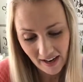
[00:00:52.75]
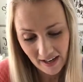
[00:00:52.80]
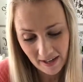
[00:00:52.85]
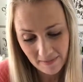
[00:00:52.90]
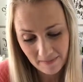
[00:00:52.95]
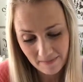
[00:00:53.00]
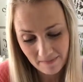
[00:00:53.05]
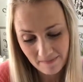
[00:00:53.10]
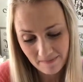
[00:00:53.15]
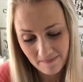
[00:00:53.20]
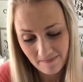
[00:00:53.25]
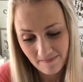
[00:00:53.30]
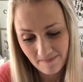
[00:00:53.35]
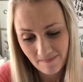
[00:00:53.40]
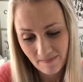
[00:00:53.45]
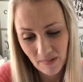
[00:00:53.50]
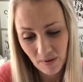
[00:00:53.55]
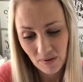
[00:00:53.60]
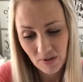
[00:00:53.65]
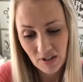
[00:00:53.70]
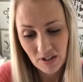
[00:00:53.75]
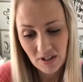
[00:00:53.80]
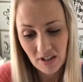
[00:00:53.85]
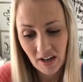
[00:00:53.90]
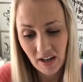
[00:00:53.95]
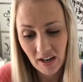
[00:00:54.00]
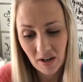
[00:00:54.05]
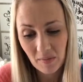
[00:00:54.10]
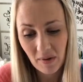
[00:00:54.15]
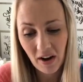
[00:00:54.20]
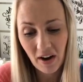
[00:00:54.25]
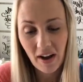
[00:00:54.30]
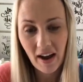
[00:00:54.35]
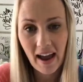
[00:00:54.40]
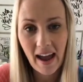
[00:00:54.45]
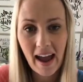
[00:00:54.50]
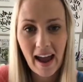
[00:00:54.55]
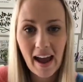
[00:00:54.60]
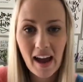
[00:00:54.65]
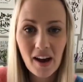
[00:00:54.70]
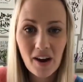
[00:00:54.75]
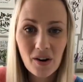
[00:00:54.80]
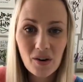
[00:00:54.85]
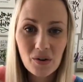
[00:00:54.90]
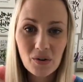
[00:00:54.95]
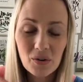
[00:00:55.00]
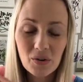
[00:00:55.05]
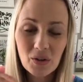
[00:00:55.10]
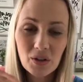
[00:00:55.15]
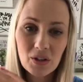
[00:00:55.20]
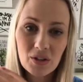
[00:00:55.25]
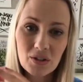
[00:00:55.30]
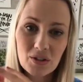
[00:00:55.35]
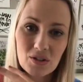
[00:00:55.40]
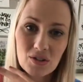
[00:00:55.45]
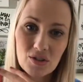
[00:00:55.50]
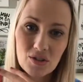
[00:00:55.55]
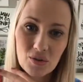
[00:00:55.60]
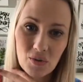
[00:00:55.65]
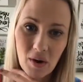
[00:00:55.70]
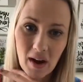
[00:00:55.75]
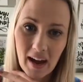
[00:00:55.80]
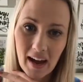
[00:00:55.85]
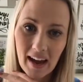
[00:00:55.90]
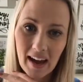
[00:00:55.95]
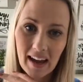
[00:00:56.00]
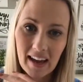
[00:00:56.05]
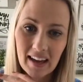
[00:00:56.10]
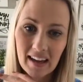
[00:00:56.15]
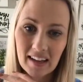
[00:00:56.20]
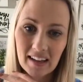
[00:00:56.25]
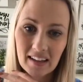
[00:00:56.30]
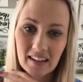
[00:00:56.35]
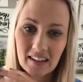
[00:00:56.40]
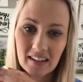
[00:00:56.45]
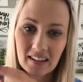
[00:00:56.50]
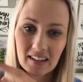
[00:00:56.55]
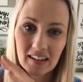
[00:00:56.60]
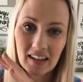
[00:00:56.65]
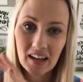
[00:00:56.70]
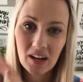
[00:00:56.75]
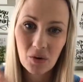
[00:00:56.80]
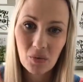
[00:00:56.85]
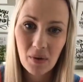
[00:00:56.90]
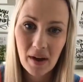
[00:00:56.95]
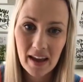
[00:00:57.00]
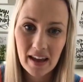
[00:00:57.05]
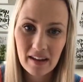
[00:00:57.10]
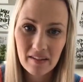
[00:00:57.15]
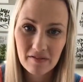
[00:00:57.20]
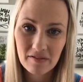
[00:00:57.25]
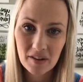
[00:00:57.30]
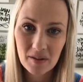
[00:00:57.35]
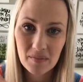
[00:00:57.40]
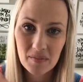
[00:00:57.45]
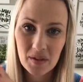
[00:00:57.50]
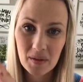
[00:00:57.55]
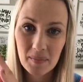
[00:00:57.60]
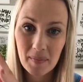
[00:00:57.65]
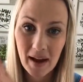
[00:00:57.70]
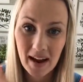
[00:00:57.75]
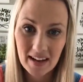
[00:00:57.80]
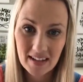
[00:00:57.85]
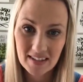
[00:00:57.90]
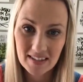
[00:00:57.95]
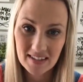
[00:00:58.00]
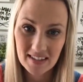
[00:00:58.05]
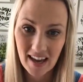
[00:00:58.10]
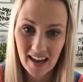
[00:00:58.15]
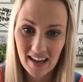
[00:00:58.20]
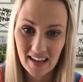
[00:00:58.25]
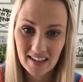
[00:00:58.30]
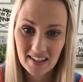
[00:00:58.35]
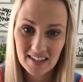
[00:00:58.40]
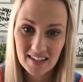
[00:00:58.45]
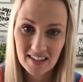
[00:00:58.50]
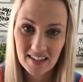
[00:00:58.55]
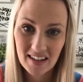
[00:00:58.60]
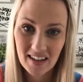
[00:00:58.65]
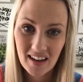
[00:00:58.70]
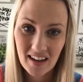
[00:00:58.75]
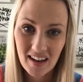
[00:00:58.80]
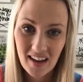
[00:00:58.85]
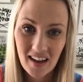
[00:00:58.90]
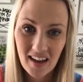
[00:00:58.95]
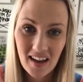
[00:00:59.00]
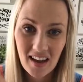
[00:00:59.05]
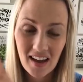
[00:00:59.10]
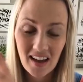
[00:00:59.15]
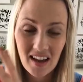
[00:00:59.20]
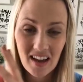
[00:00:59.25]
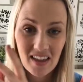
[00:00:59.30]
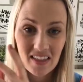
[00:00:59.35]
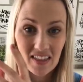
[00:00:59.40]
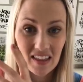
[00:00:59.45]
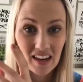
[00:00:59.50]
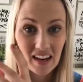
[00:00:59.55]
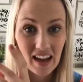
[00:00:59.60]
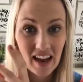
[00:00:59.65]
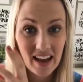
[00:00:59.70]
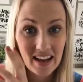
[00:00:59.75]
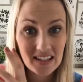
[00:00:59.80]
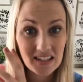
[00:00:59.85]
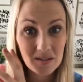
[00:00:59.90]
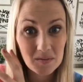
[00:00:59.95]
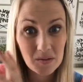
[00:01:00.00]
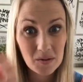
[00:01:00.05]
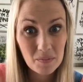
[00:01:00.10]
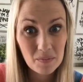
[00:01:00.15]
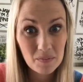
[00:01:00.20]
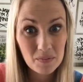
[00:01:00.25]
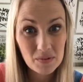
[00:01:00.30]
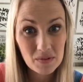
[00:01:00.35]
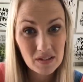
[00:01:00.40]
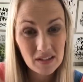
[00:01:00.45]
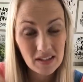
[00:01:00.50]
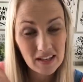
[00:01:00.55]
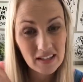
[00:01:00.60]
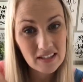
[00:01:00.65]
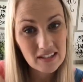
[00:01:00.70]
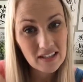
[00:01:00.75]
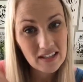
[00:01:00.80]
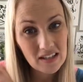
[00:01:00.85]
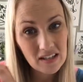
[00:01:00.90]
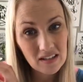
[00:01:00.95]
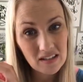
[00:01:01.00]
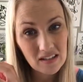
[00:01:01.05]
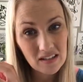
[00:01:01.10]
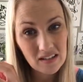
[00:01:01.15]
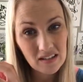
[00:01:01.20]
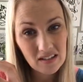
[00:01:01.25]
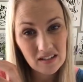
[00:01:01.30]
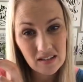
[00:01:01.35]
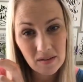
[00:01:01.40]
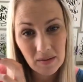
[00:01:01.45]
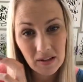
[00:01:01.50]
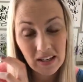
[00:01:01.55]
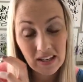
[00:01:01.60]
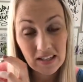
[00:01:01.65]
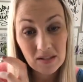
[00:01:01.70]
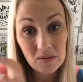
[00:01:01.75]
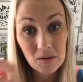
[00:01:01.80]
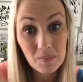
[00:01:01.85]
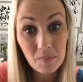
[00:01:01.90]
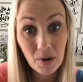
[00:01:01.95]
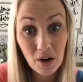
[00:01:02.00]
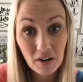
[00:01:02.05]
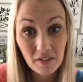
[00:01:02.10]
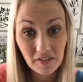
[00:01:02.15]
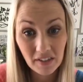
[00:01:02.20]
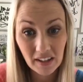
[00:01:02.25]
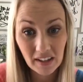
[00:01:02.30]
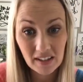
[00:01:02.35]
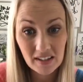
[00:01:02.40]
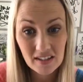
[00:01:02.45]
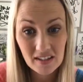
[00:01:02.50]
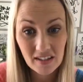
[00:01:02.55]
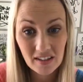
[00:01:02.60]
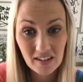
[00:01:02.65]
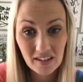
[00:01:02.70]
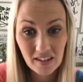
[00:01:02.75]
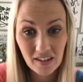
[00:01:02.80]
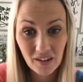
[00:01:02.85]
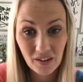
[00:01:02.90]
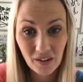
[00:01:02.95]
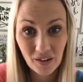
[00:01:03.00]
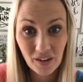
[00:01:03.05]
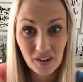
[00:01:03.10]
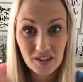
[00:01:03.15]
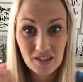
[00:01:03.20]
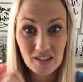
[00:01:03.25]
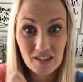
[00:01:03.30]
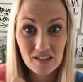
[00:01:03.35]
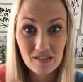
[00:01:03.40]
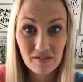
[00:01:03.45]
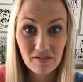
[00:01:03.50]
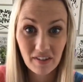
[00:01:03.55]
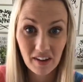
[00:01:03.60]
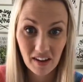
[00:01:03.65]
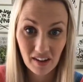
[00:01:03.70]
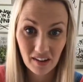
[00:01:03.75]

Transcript: they were just talking about how do I get away from the mindset that it has to be, something needs to be perfect or else it's a